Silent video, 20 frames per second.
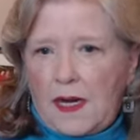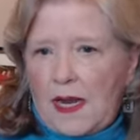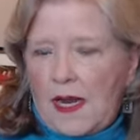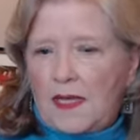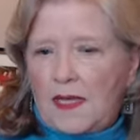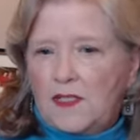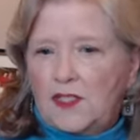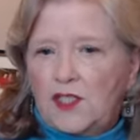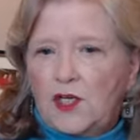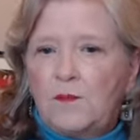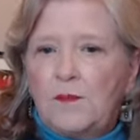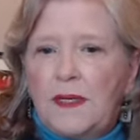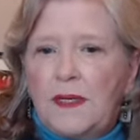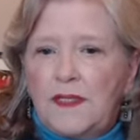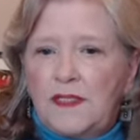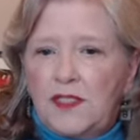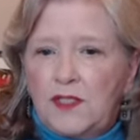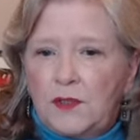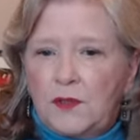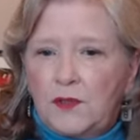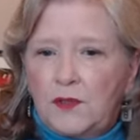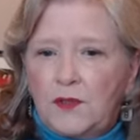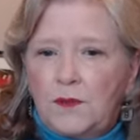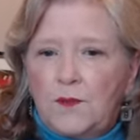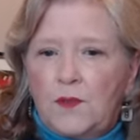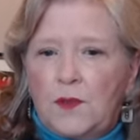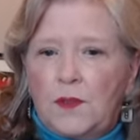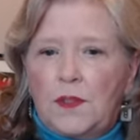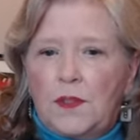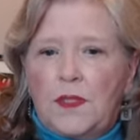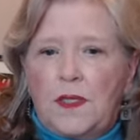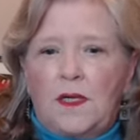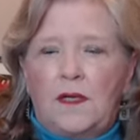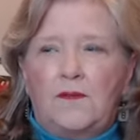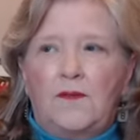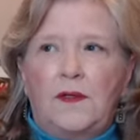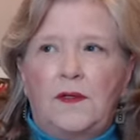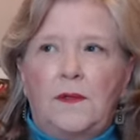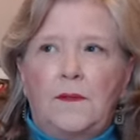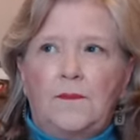I show my children more
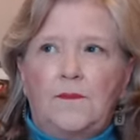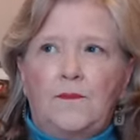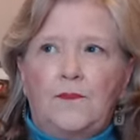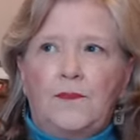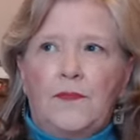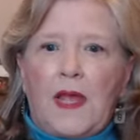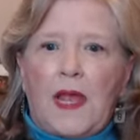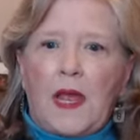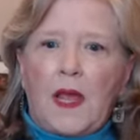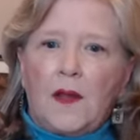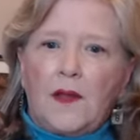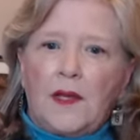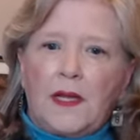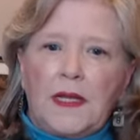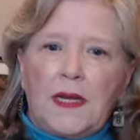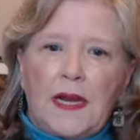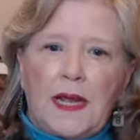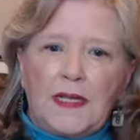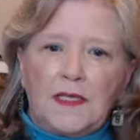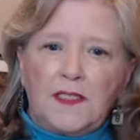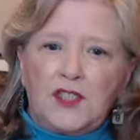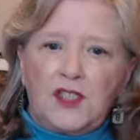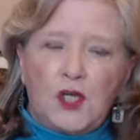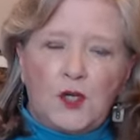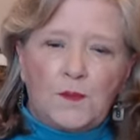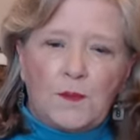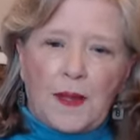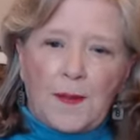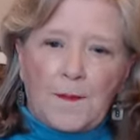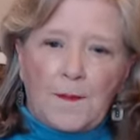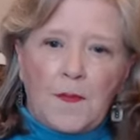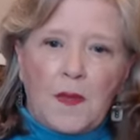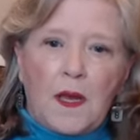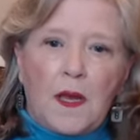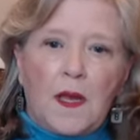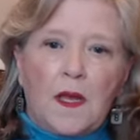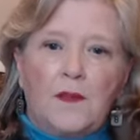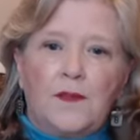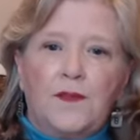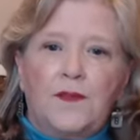love? How can I show my
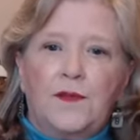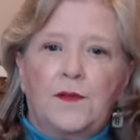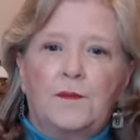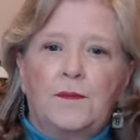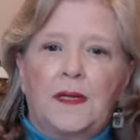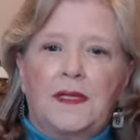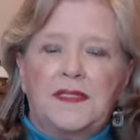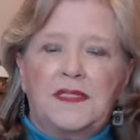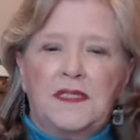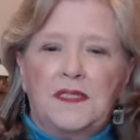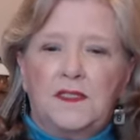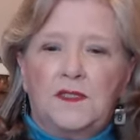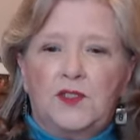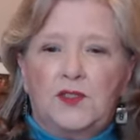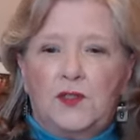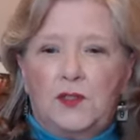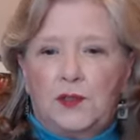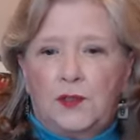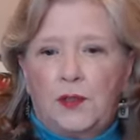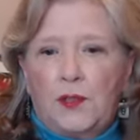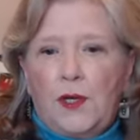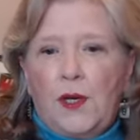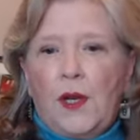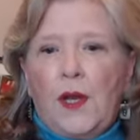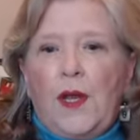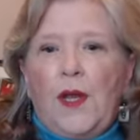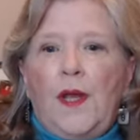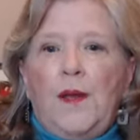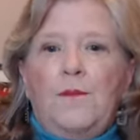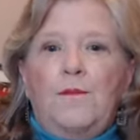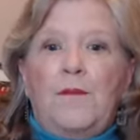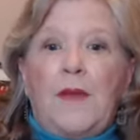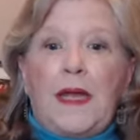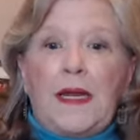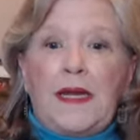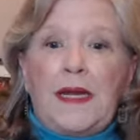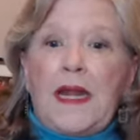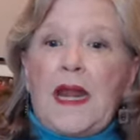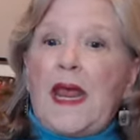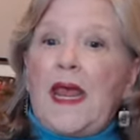mother, my sister, my
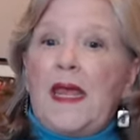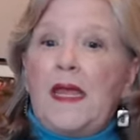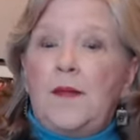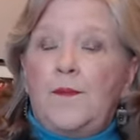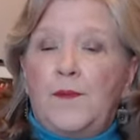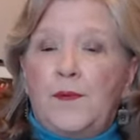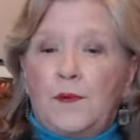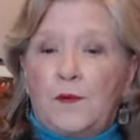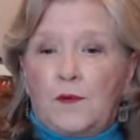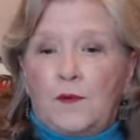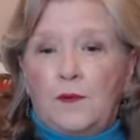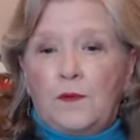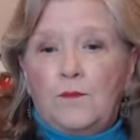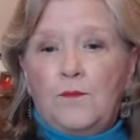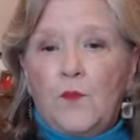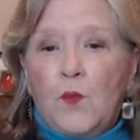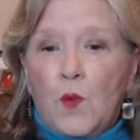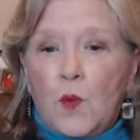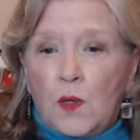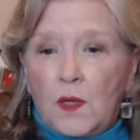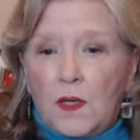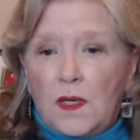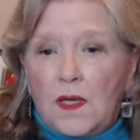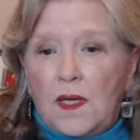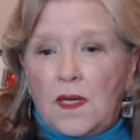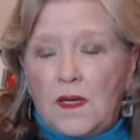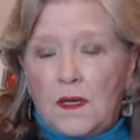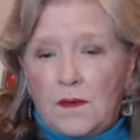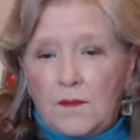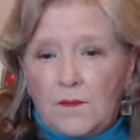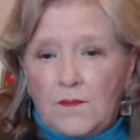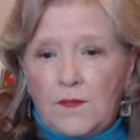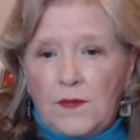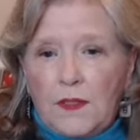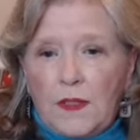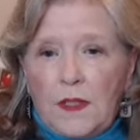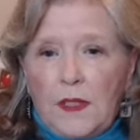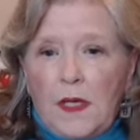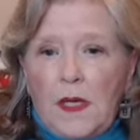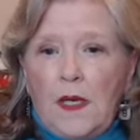neighbor more love?
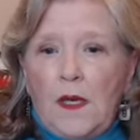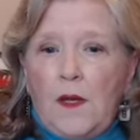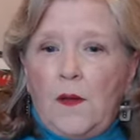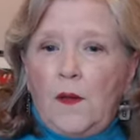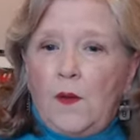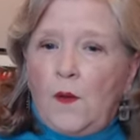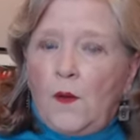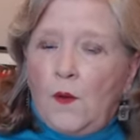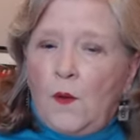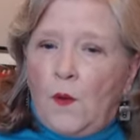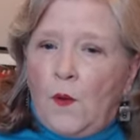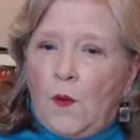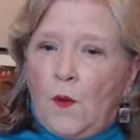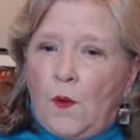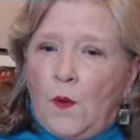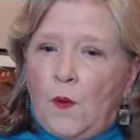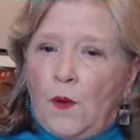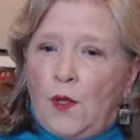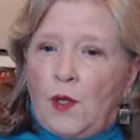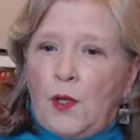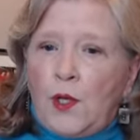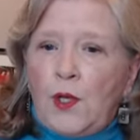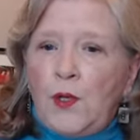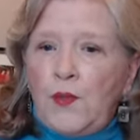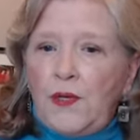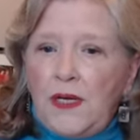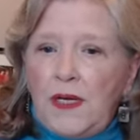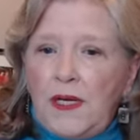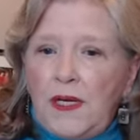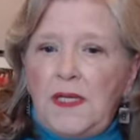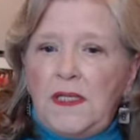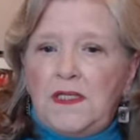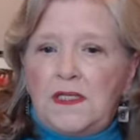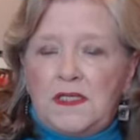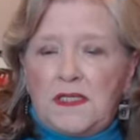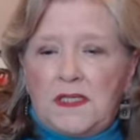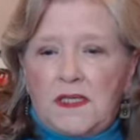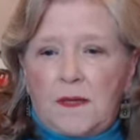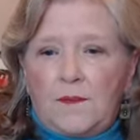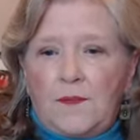Who needs
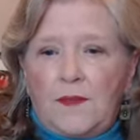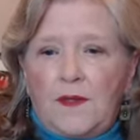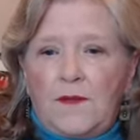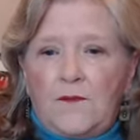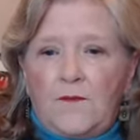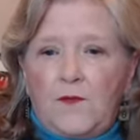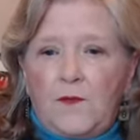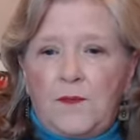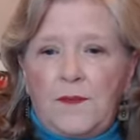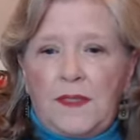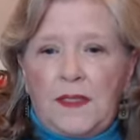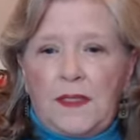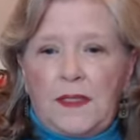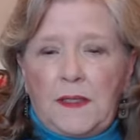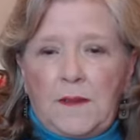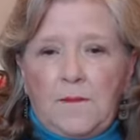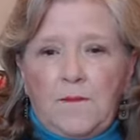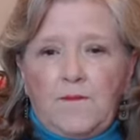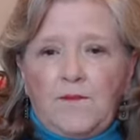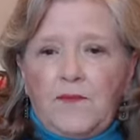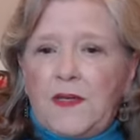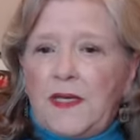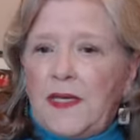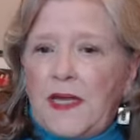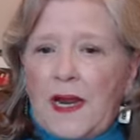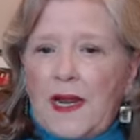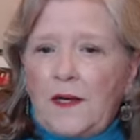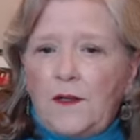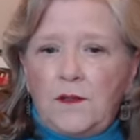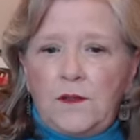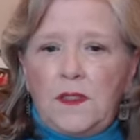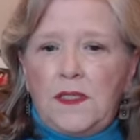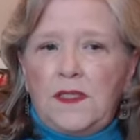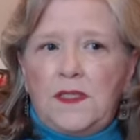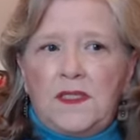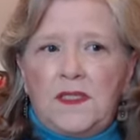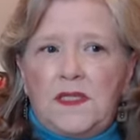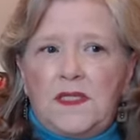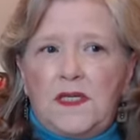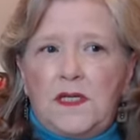something from me? And I don't
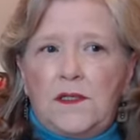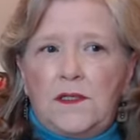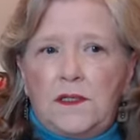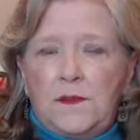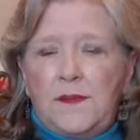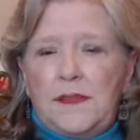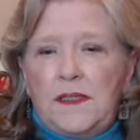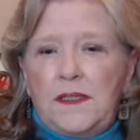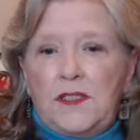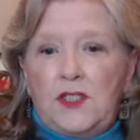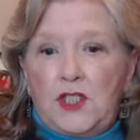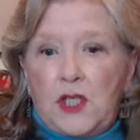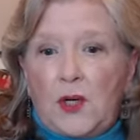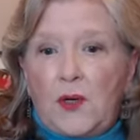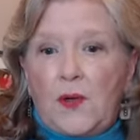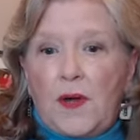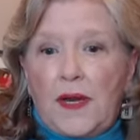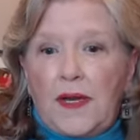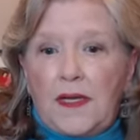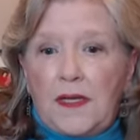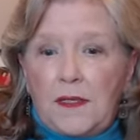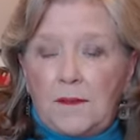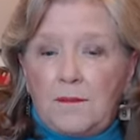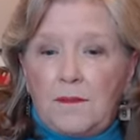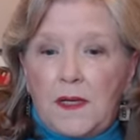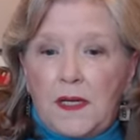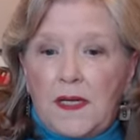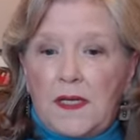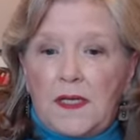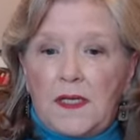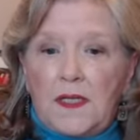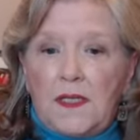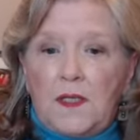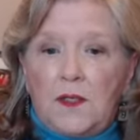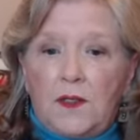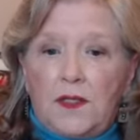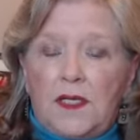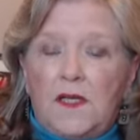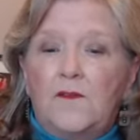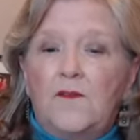necessarily mean donating money or
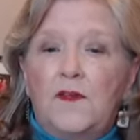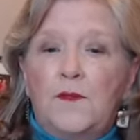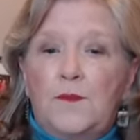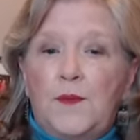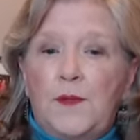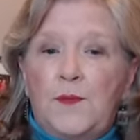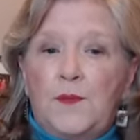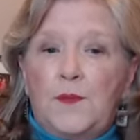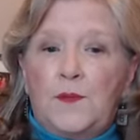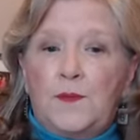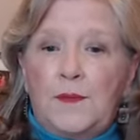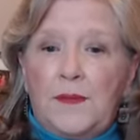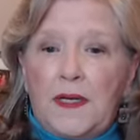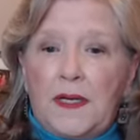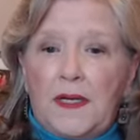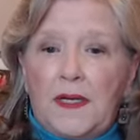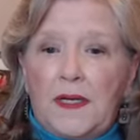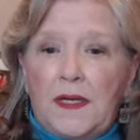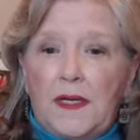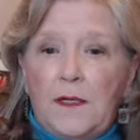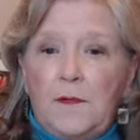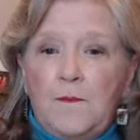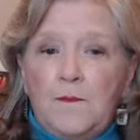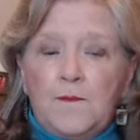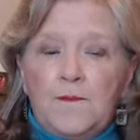giving people money,